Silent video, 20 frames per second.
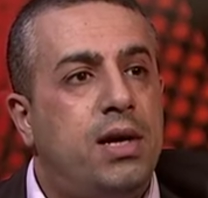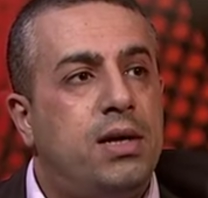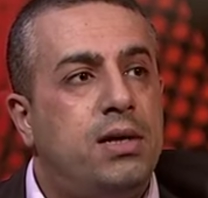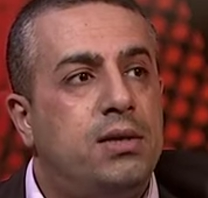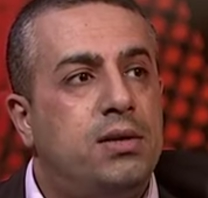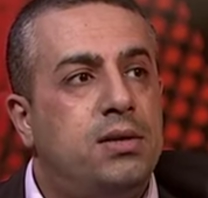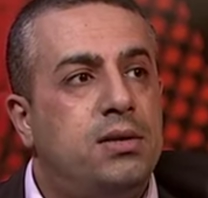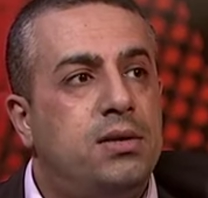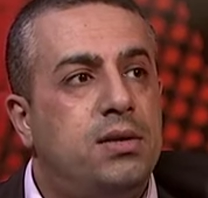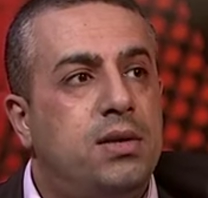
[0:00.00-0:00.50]

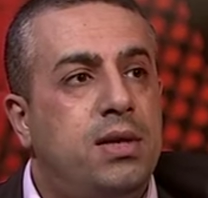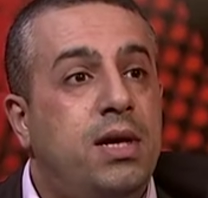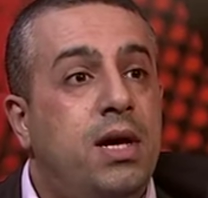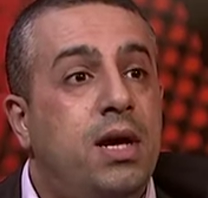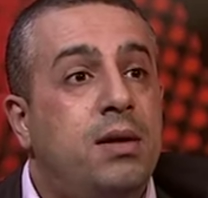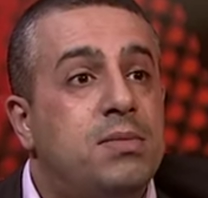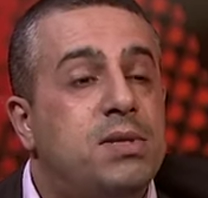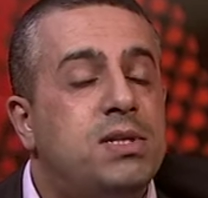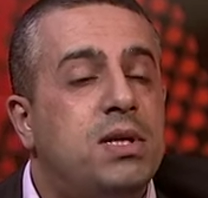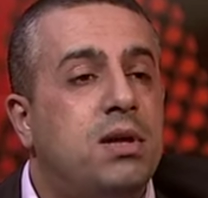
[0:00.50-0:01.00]
And he
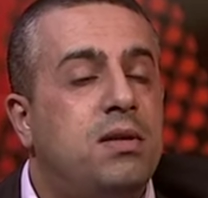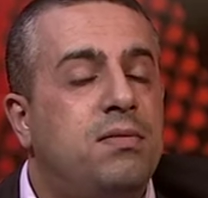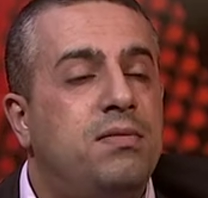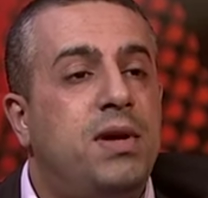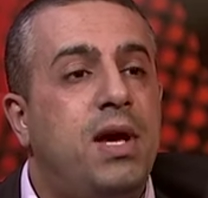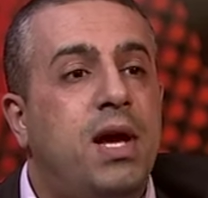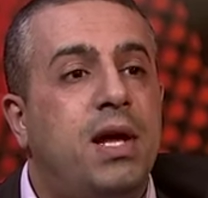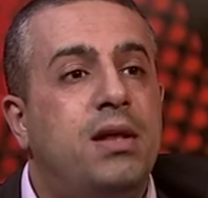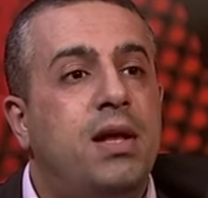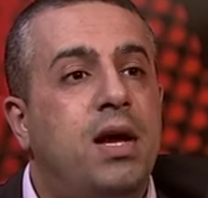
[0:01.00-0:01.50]
himself,
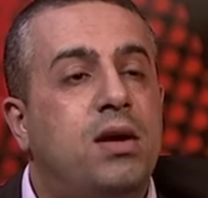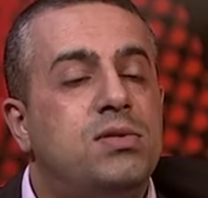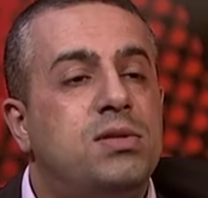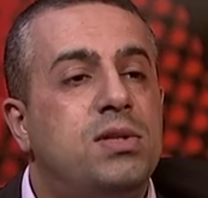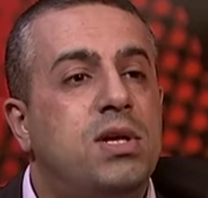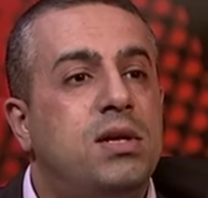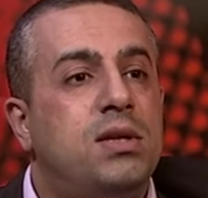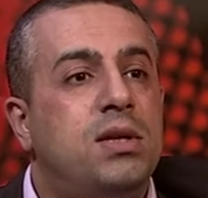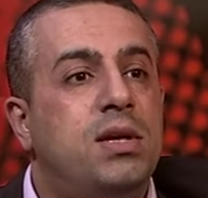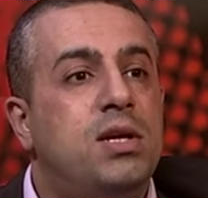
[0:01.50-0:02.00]
he announced
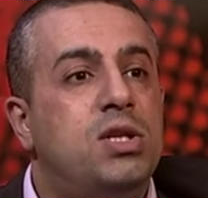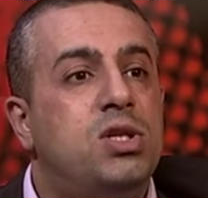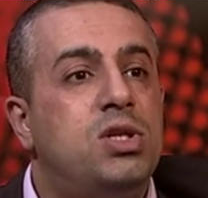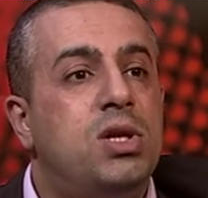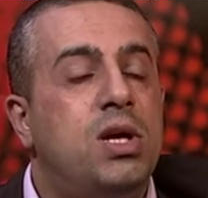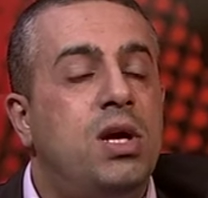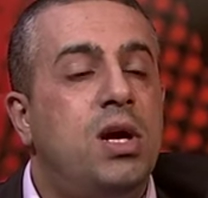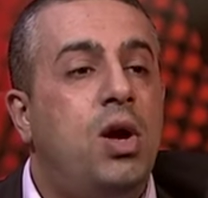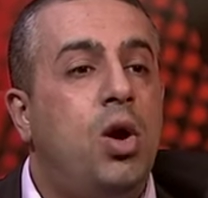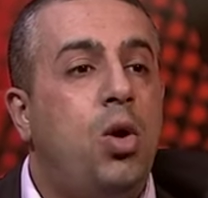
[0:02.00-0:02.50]
that he's
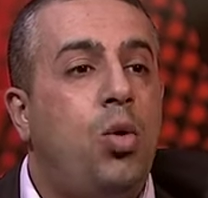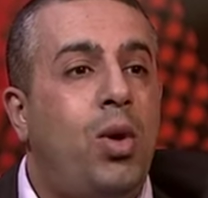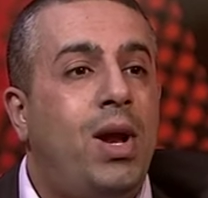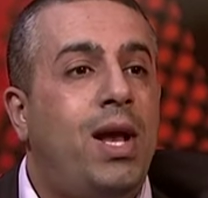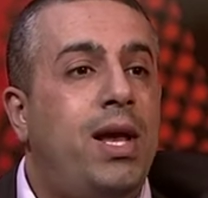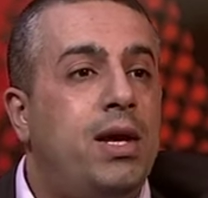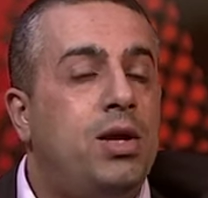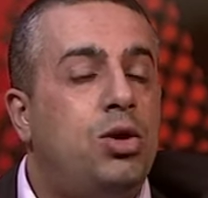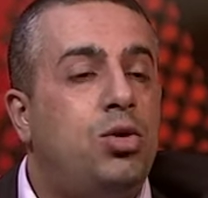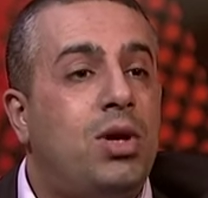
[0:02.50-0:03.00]

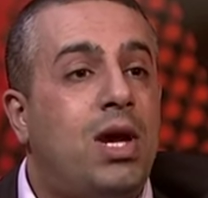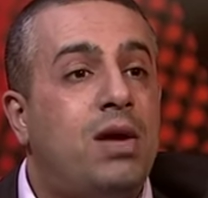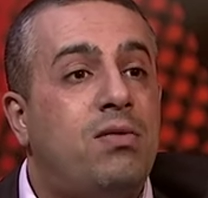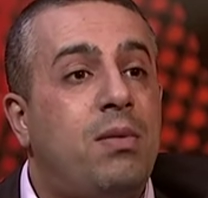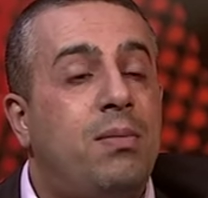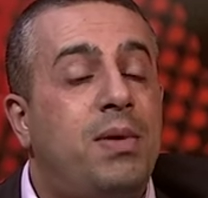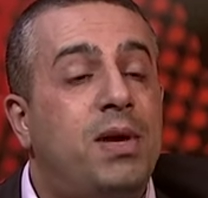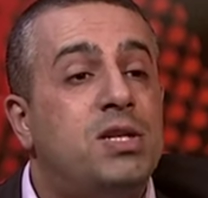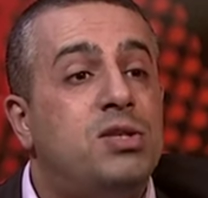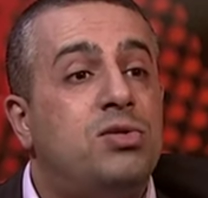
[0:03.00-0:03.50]
willing to give
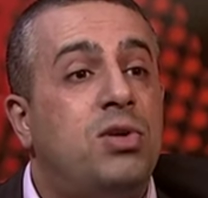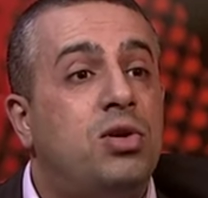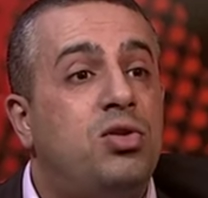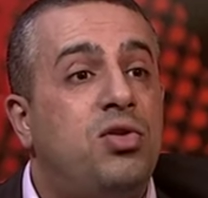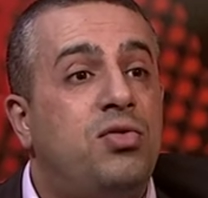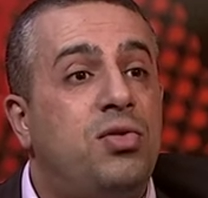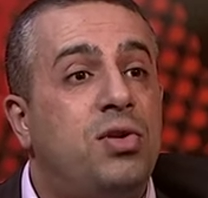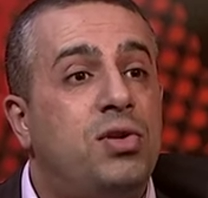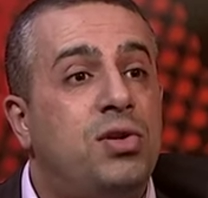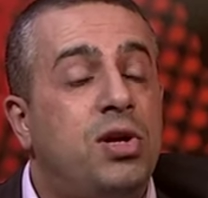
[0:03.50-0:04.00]
up his right
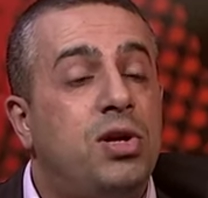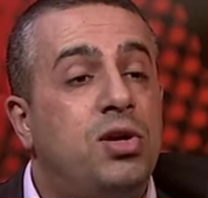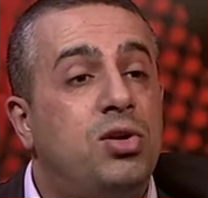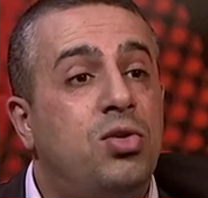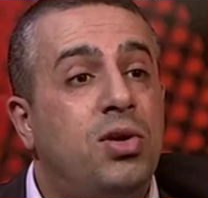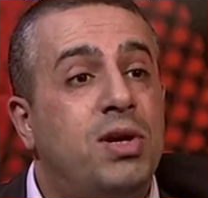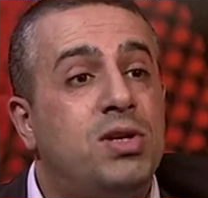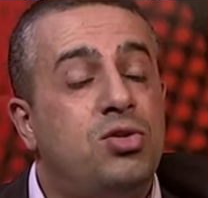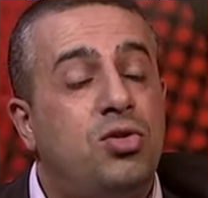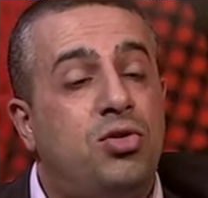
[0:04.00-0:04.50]
of return
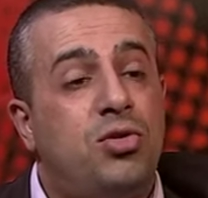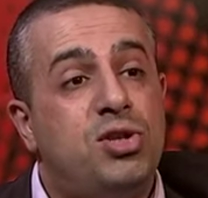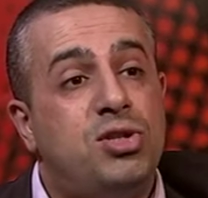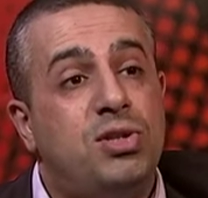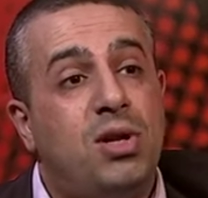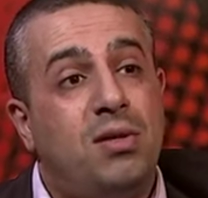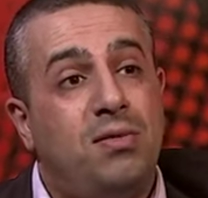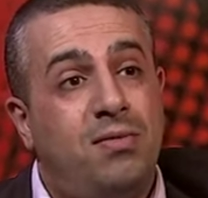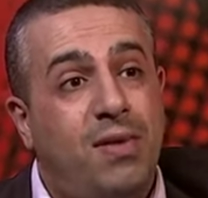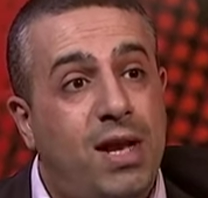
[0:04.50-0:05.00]
to his
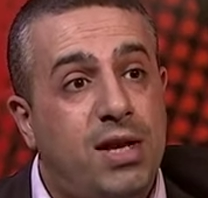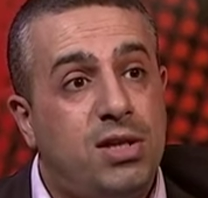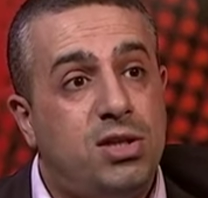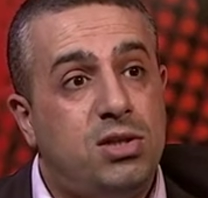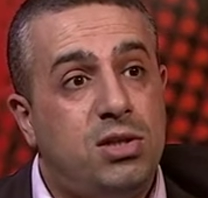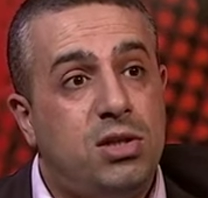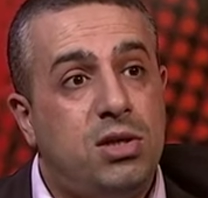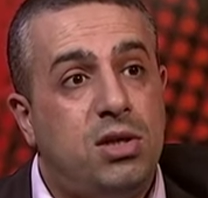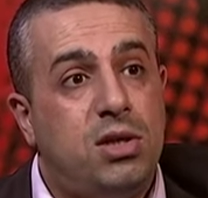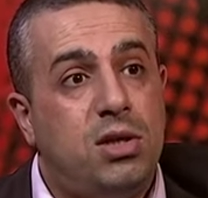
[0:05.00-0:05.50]
original village.
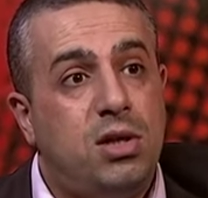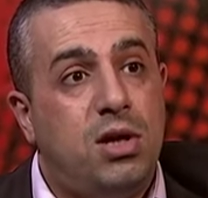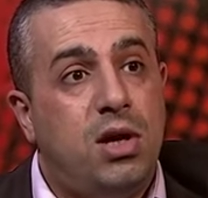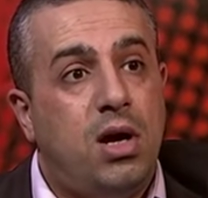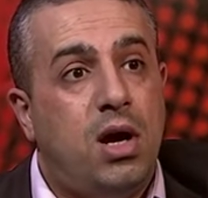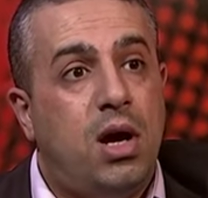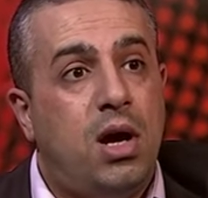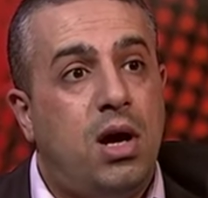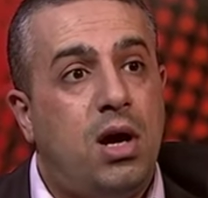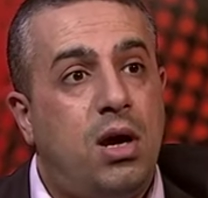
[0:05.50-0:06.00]

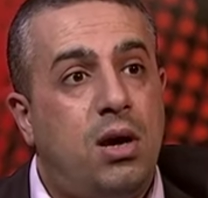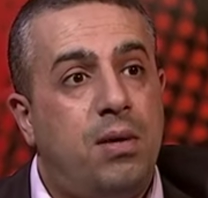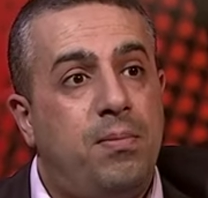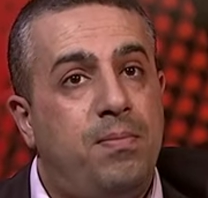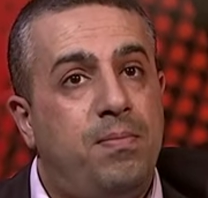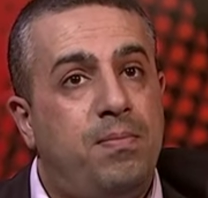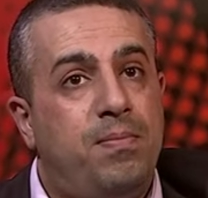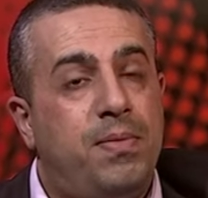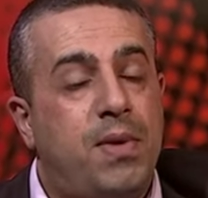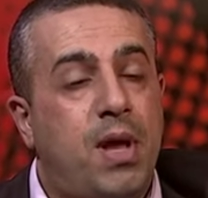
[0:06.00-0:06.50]

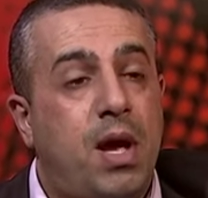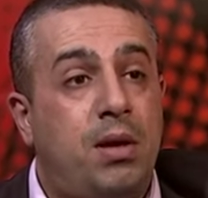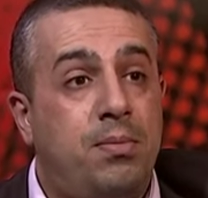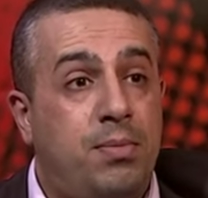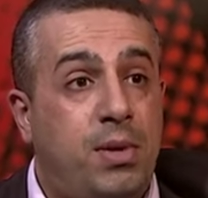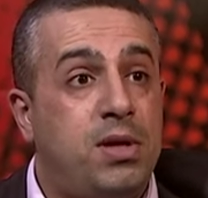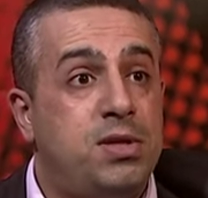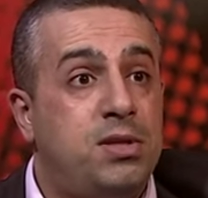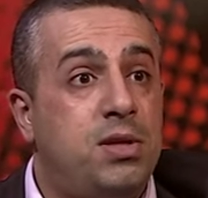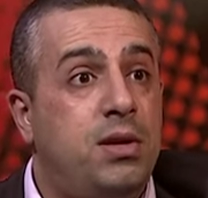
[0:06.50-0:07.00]
And
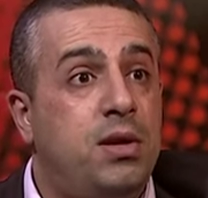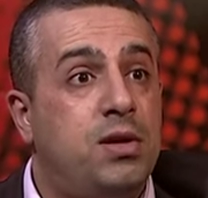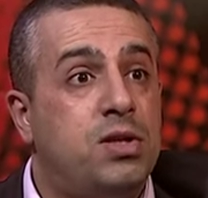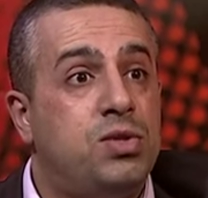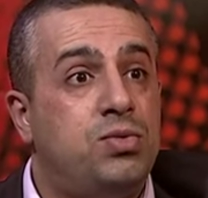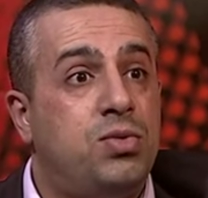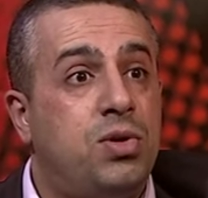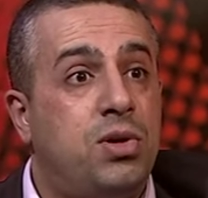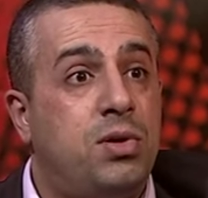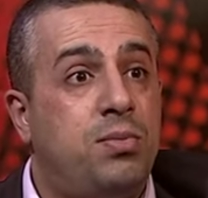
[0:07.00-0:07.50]
Palestinians
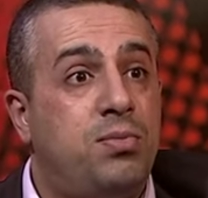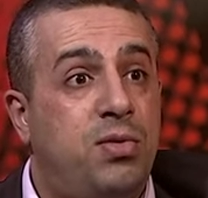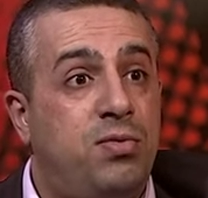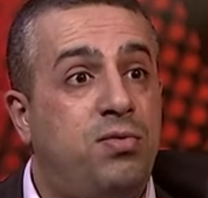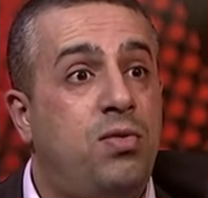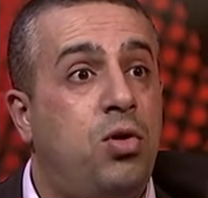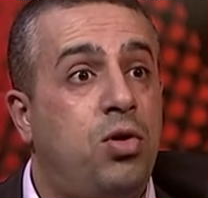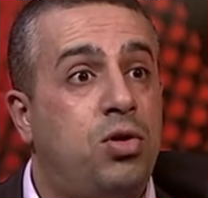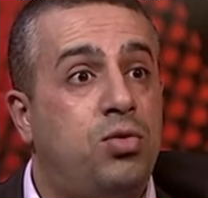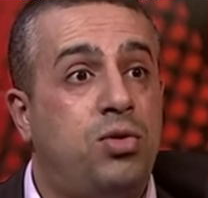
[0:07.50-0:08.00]
were
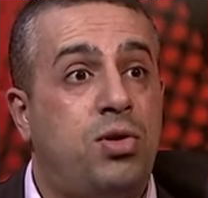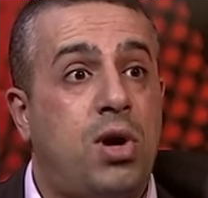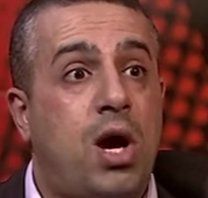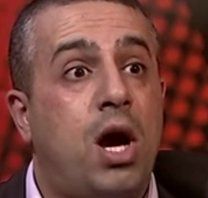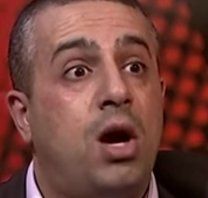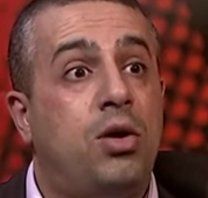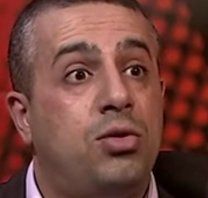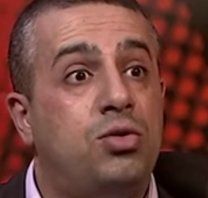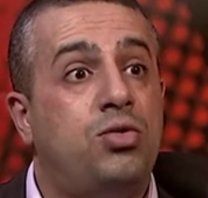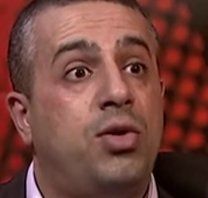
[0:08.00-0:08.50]
provoked, were
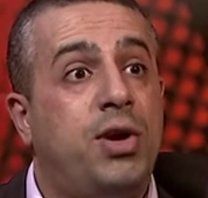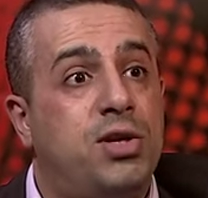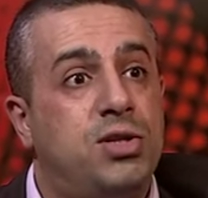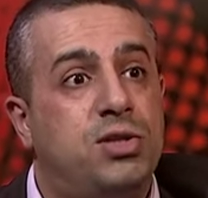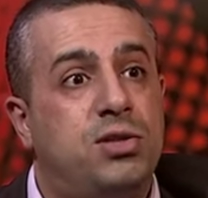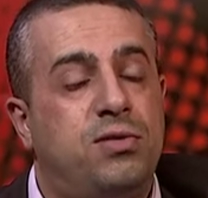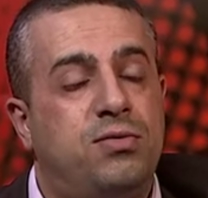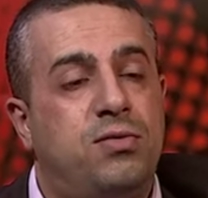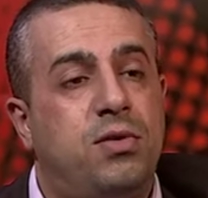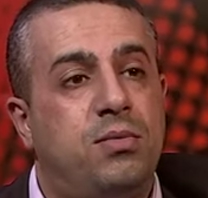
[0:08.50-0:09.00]

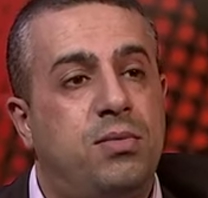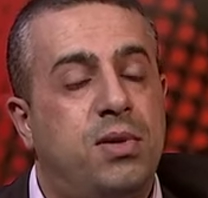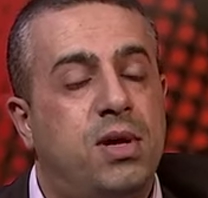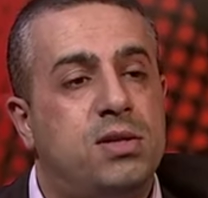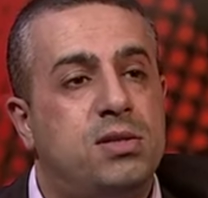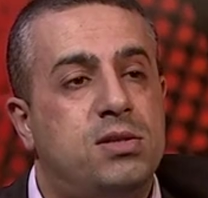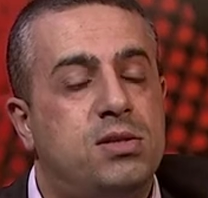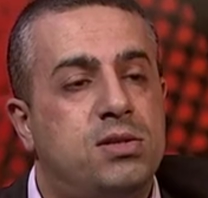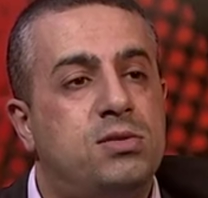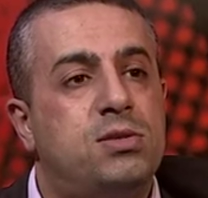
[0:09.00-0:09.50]
outraged from
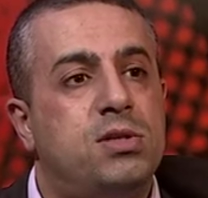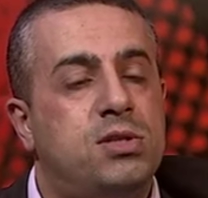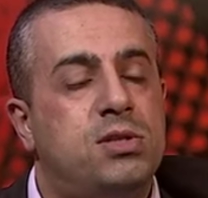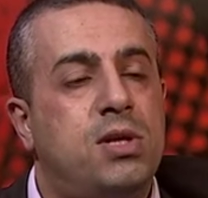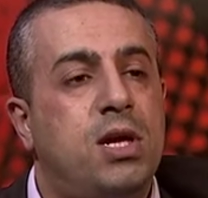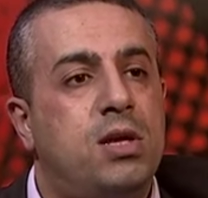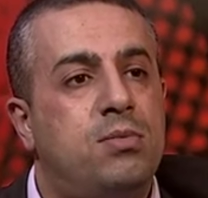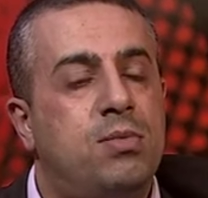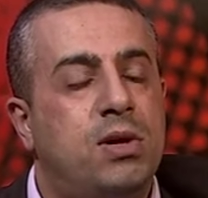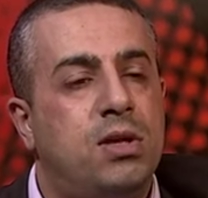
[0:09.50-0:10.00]
that
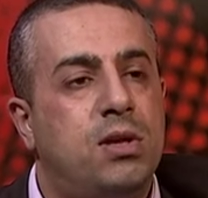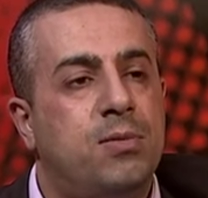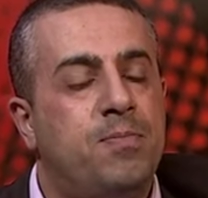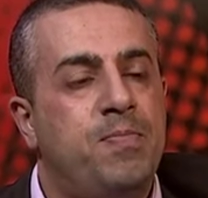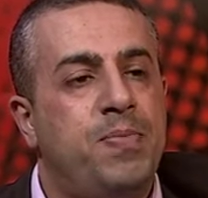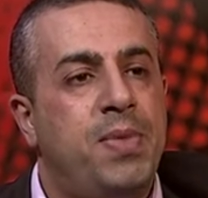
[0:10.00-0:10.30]
statement.